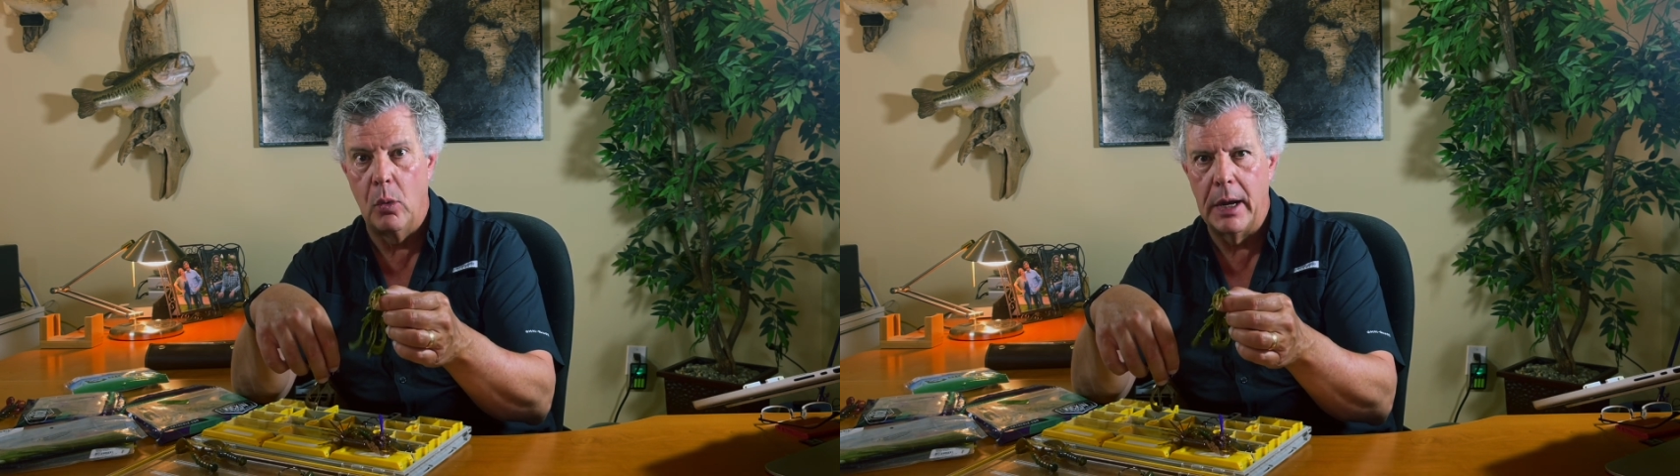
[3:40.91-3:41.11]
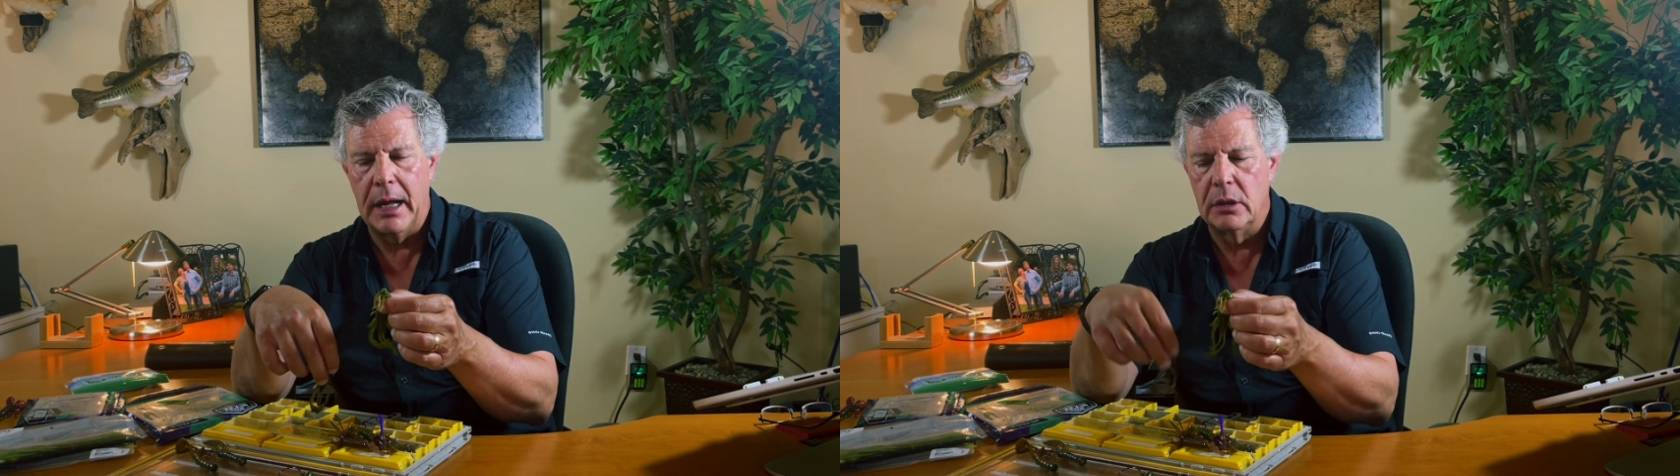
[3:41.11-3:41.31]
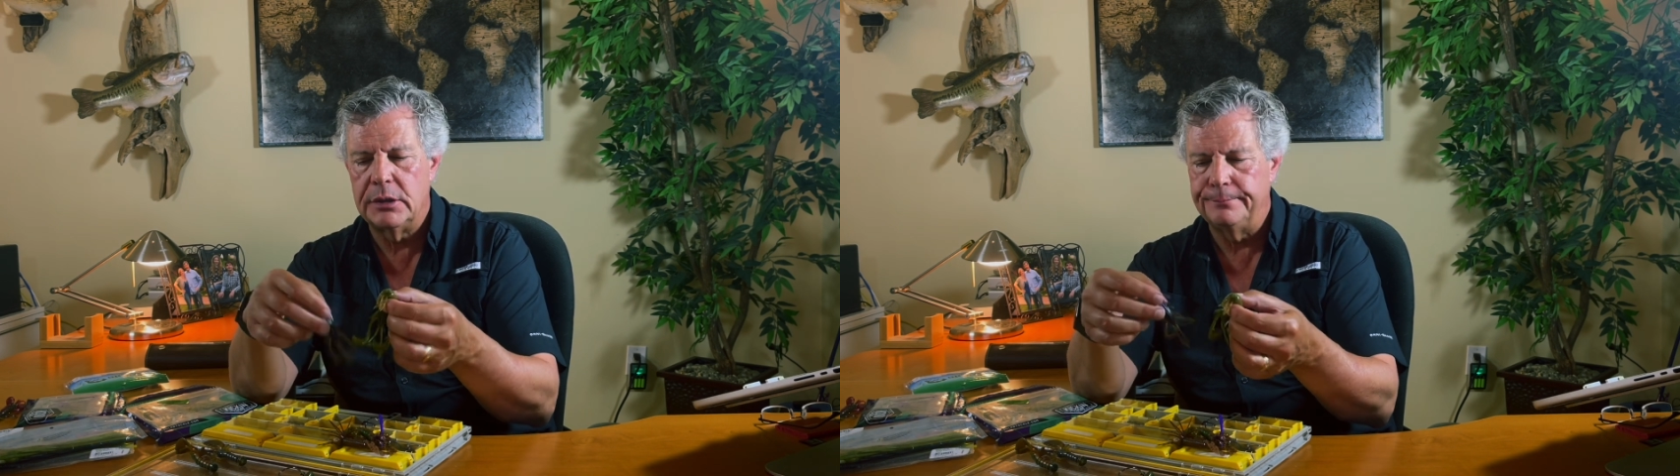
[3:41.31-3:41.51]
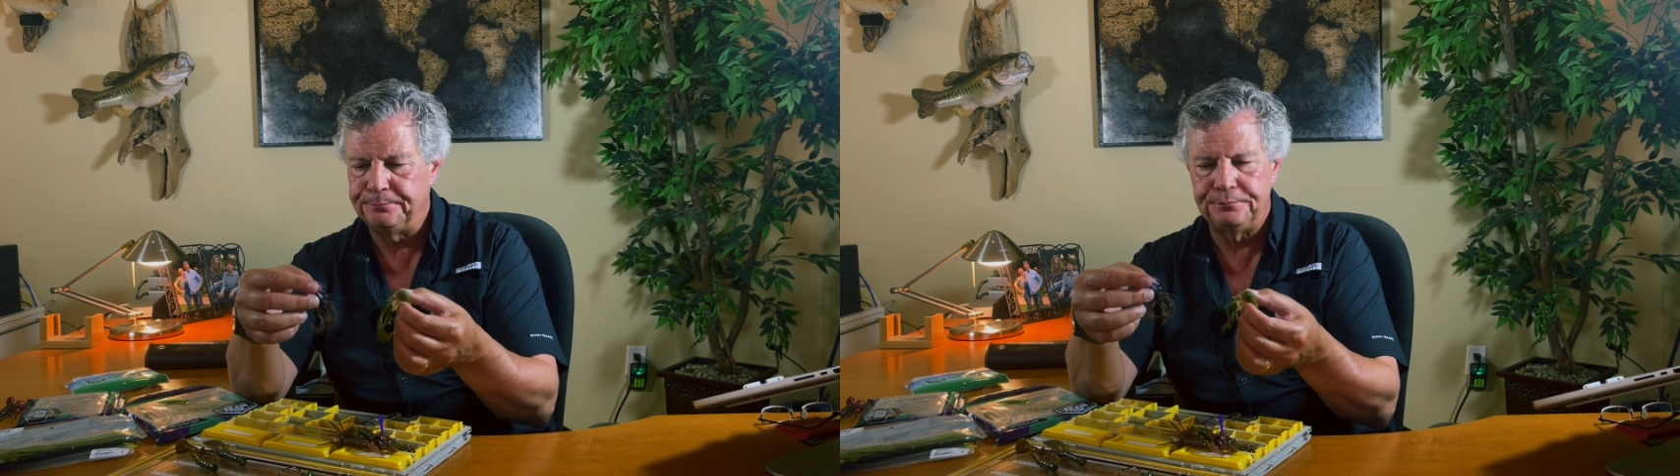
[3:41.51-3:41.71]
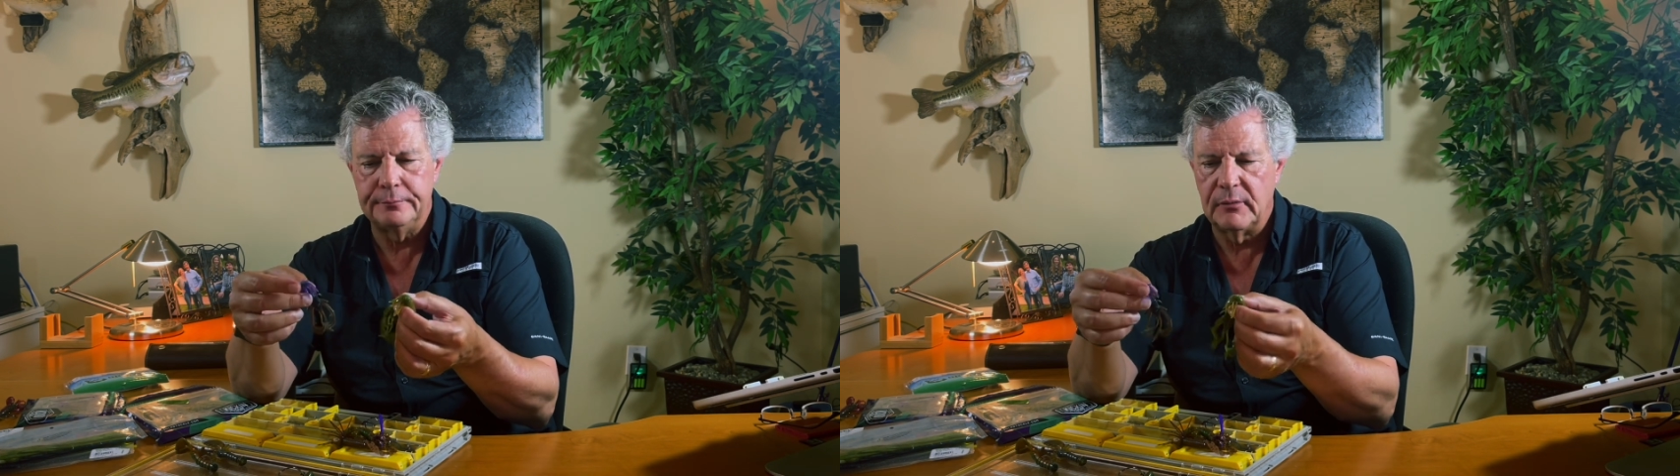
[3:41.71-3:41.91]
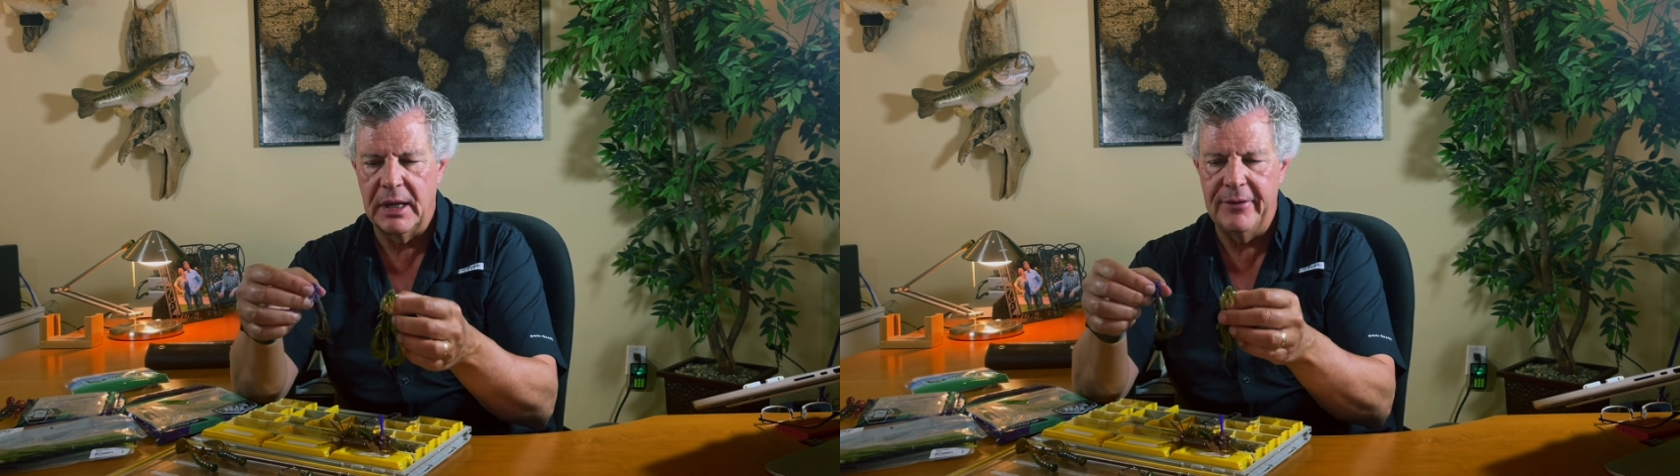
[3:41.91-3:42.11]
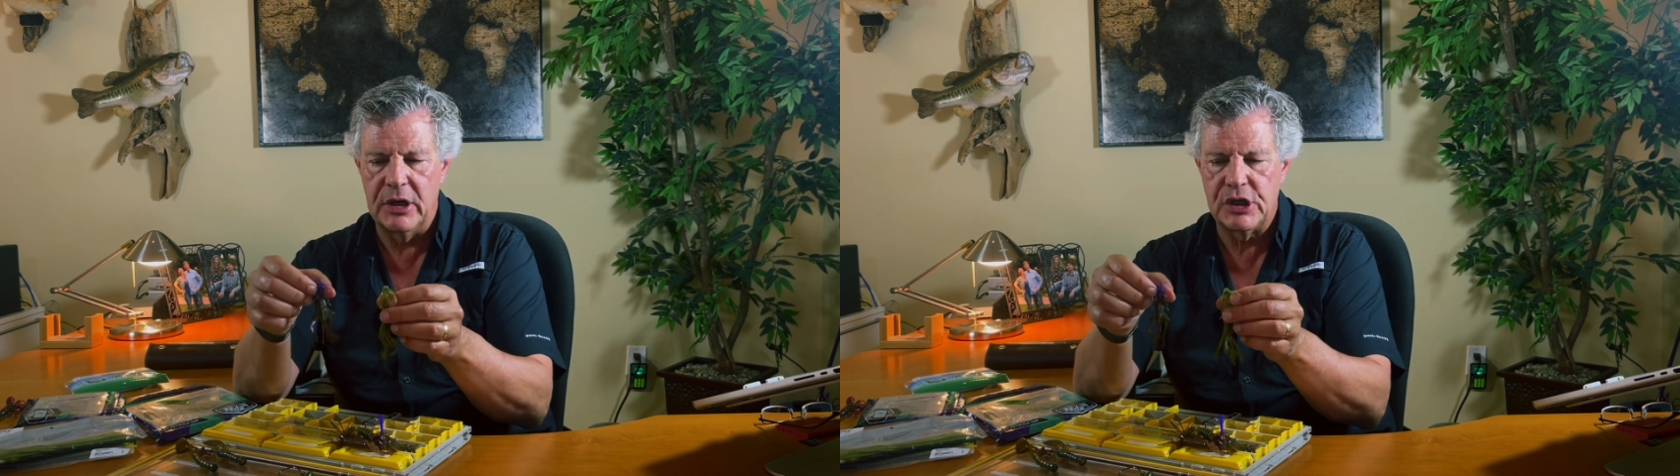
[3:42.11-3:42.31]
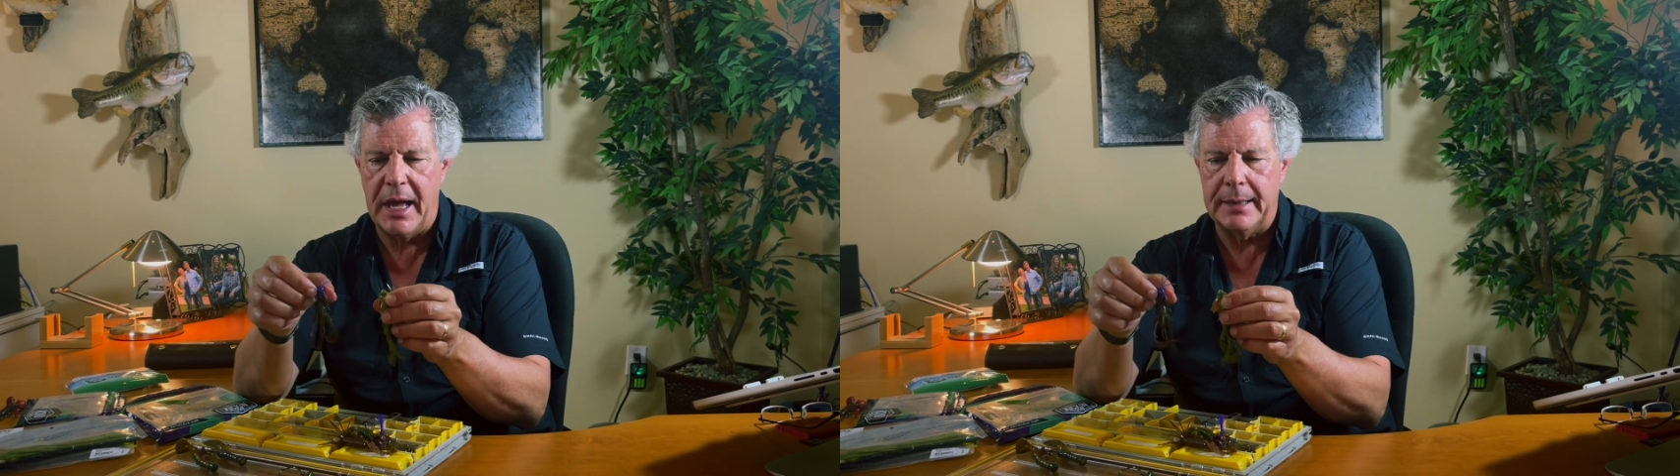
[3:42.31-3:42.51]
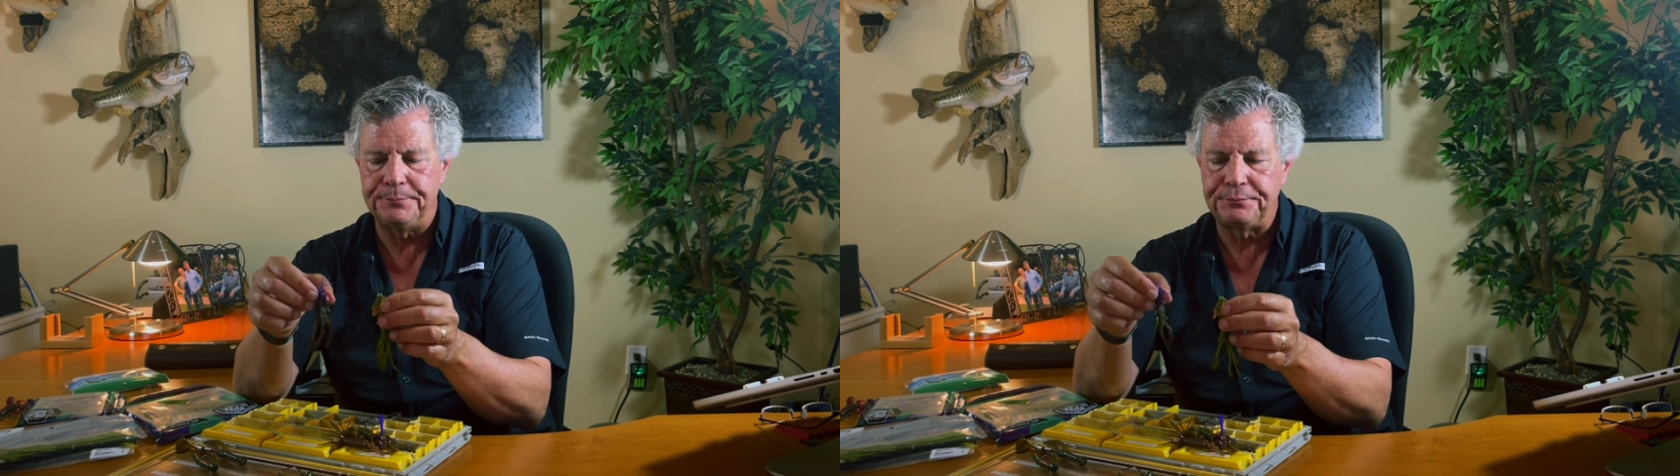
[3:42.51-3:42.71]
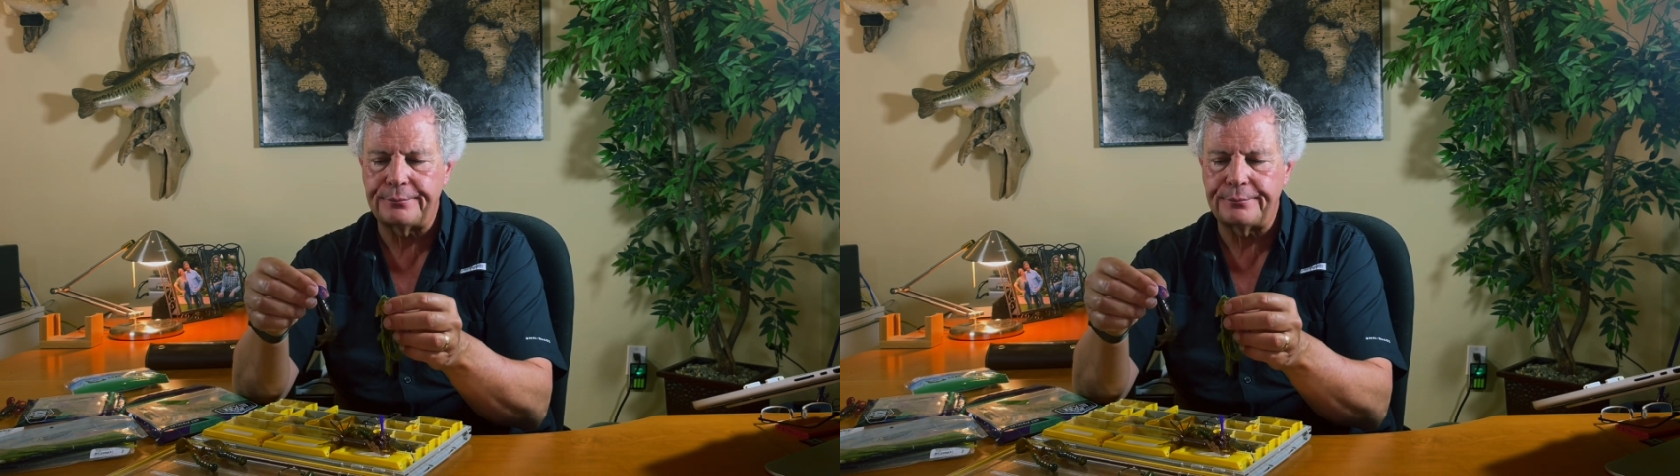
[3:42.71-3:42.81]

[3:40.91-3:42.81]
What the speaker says: 1 ounce, and give it a shot.